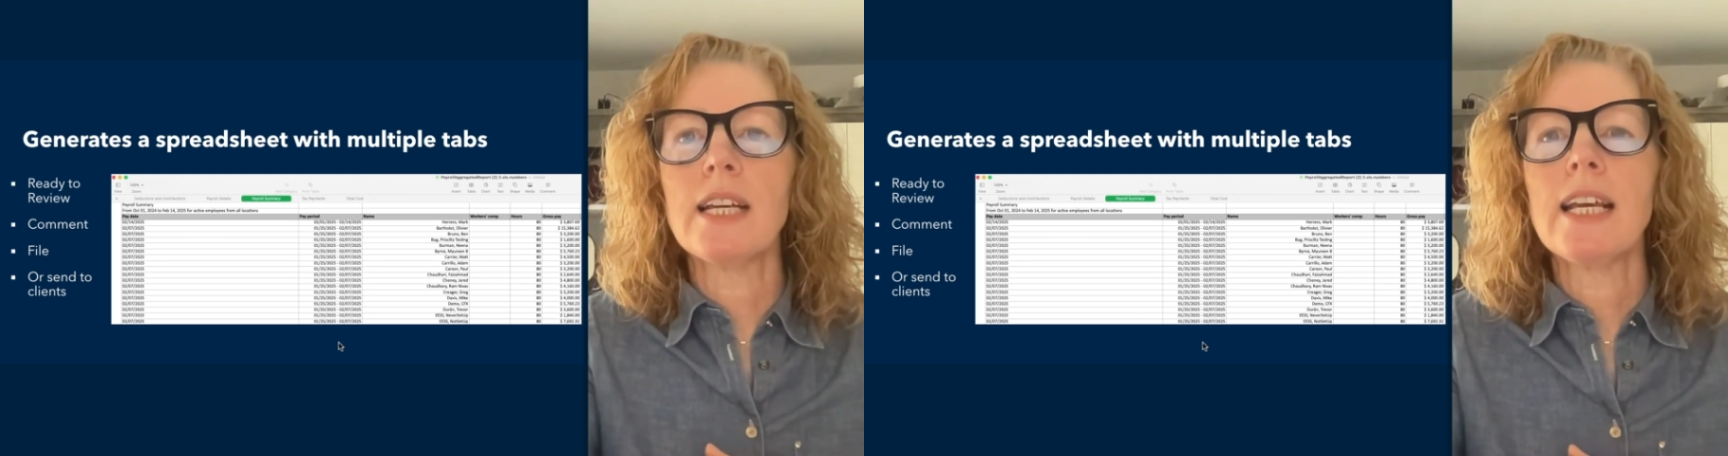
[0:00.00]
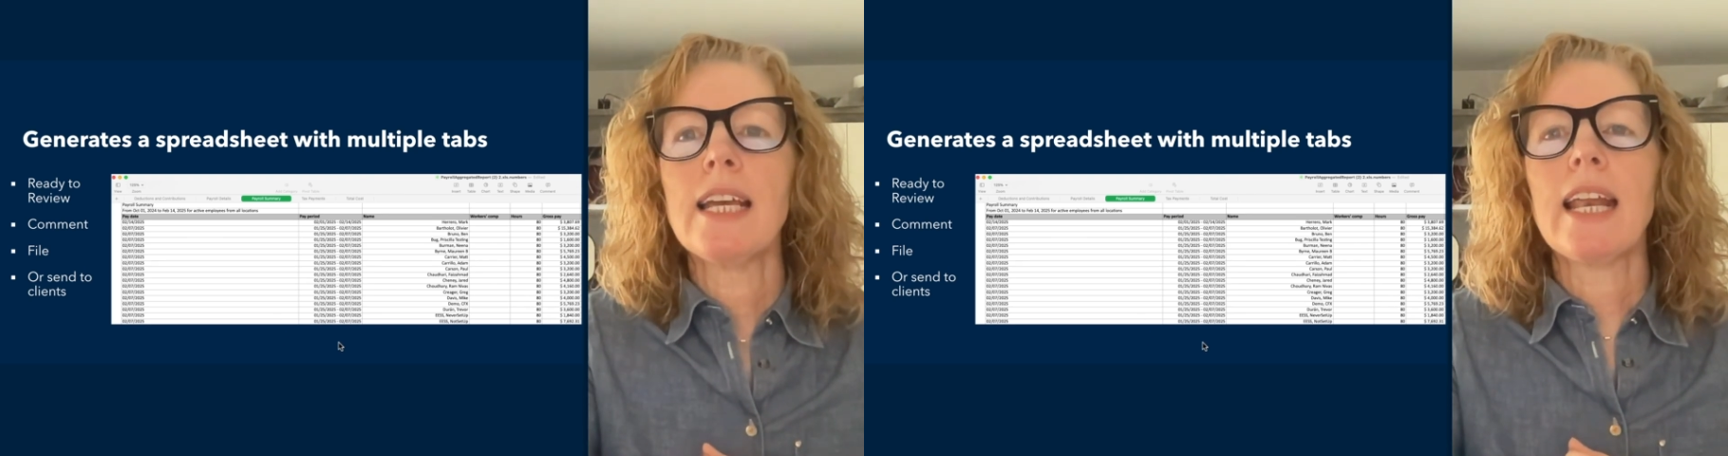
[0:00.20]

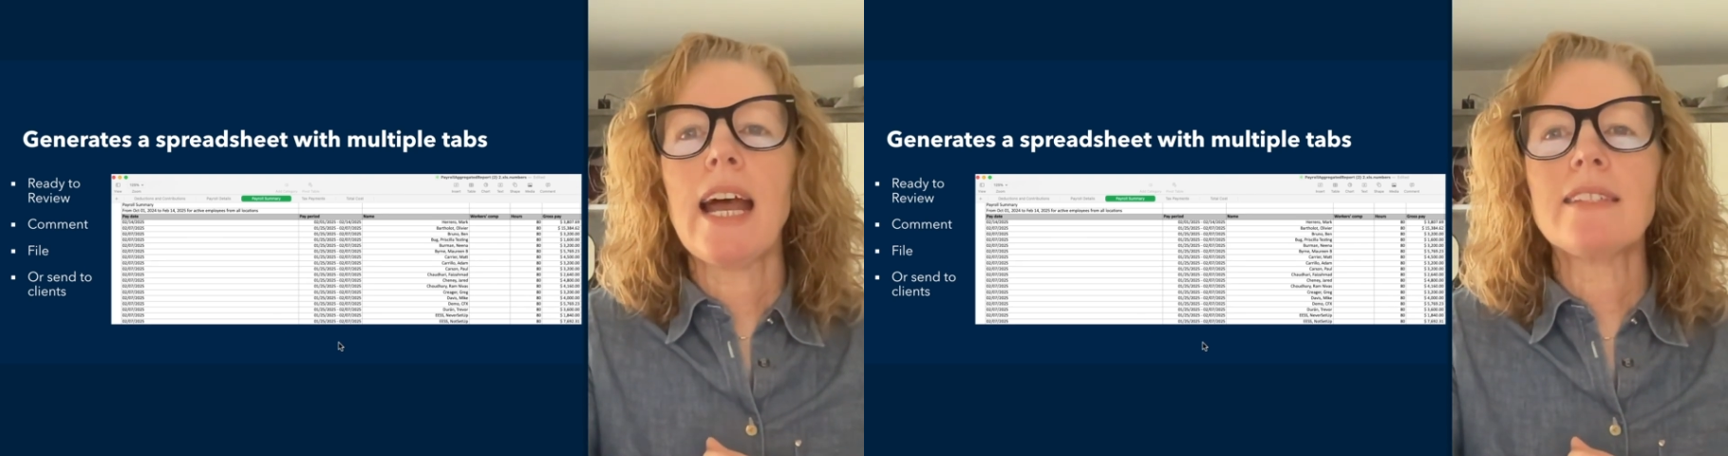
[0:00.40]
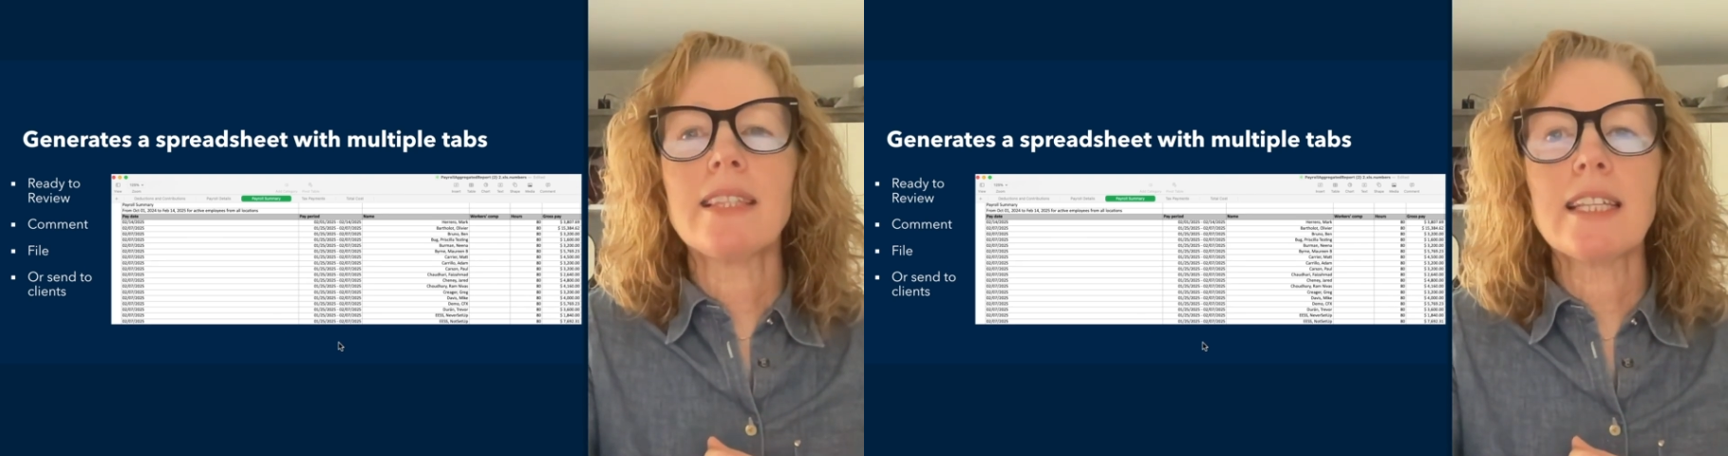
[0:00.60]
It
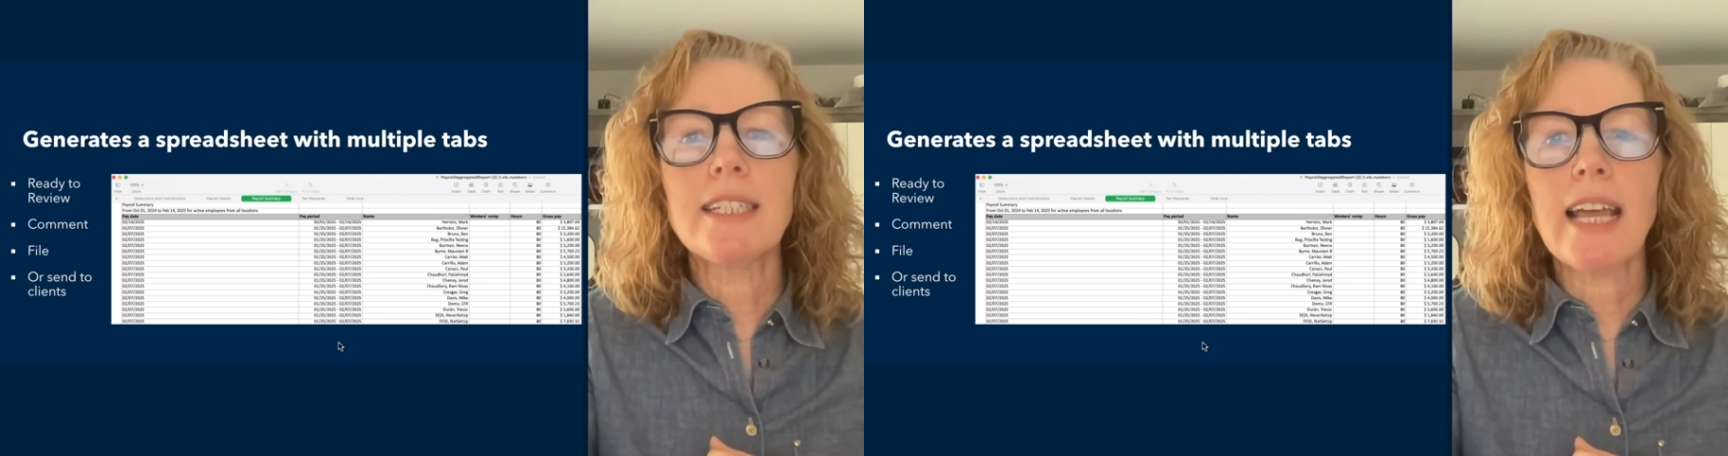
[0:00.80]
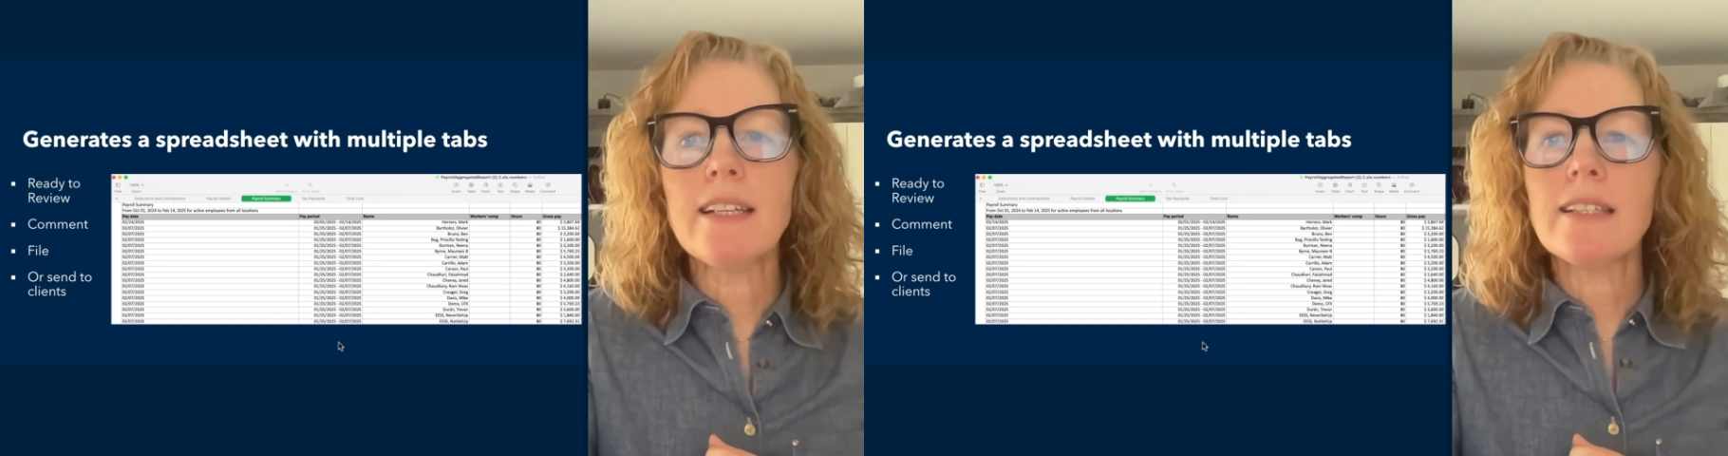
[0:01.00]
has the
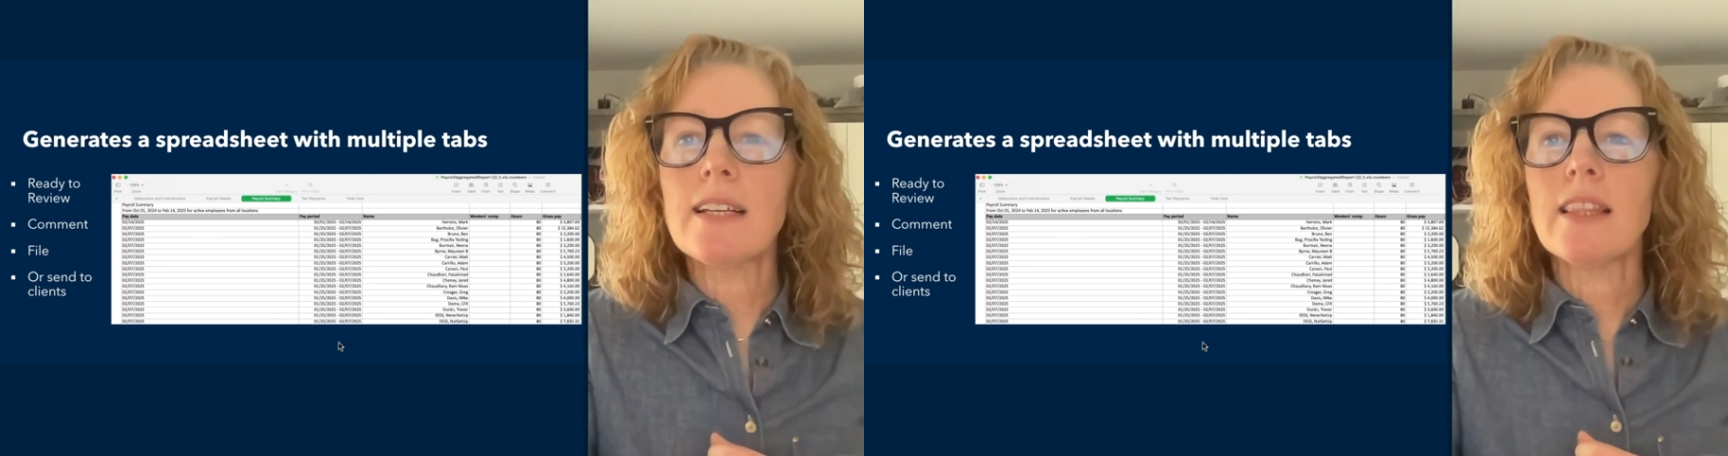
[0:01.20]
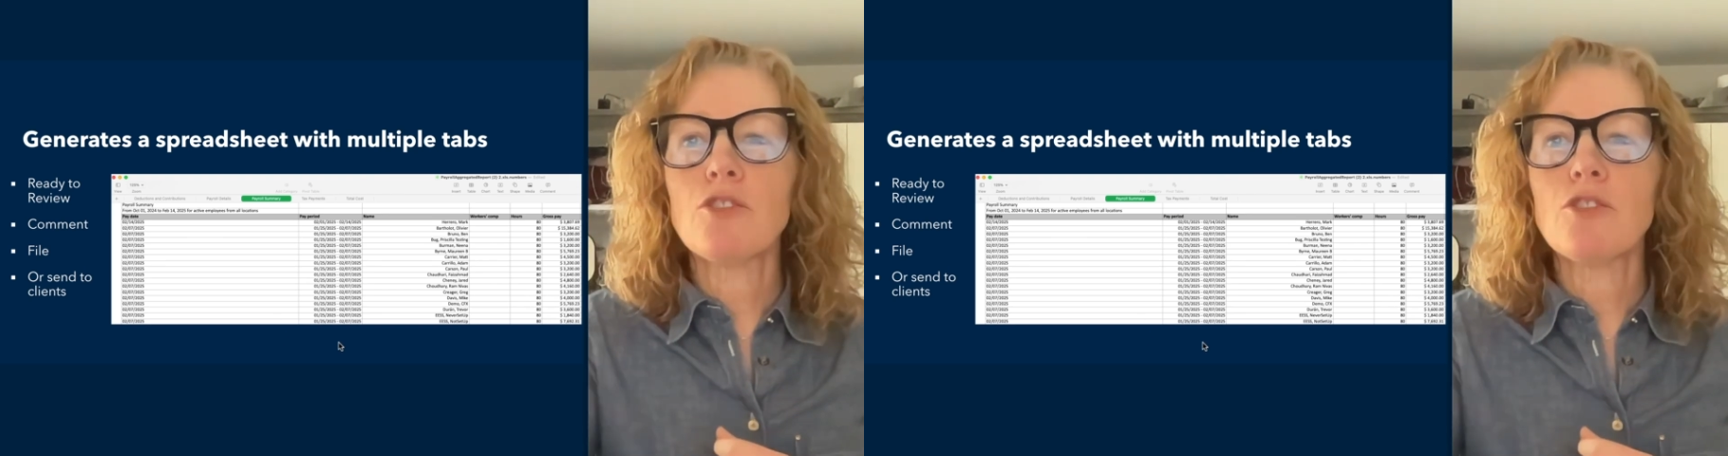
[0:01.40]
date the